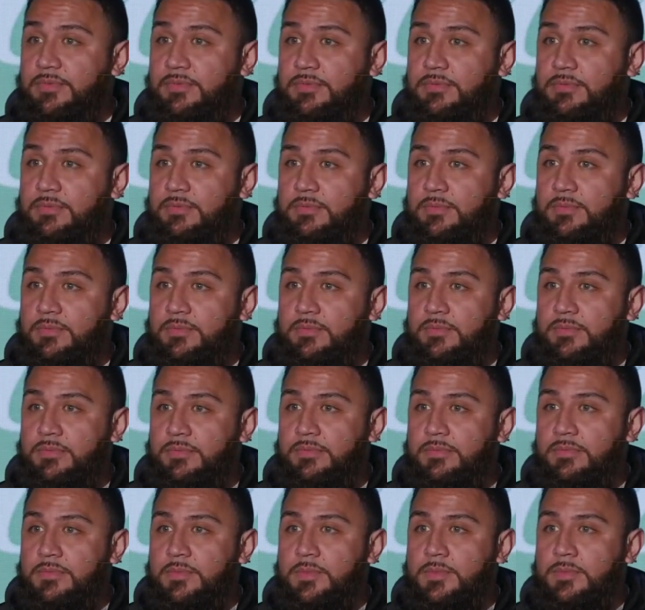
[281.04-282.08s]

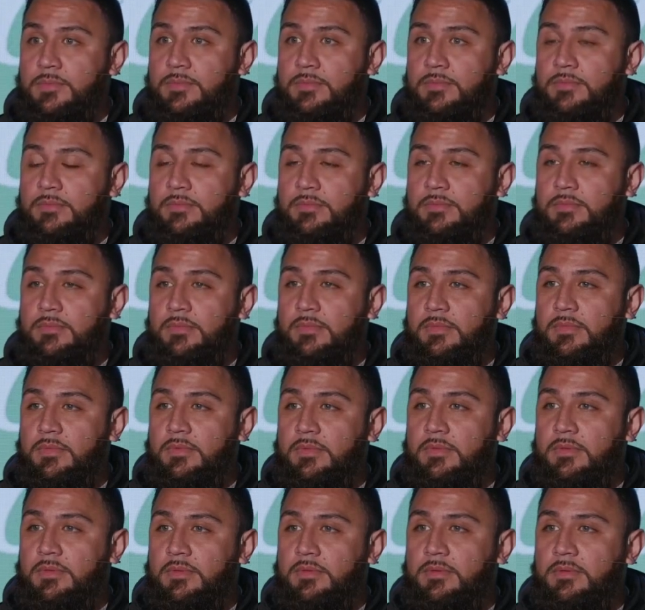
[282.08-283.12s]

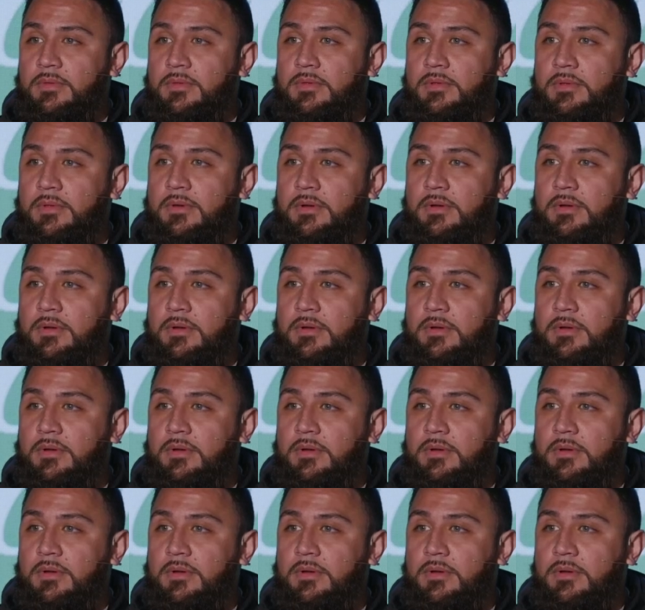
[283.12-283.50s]
No one is speaking in this clip.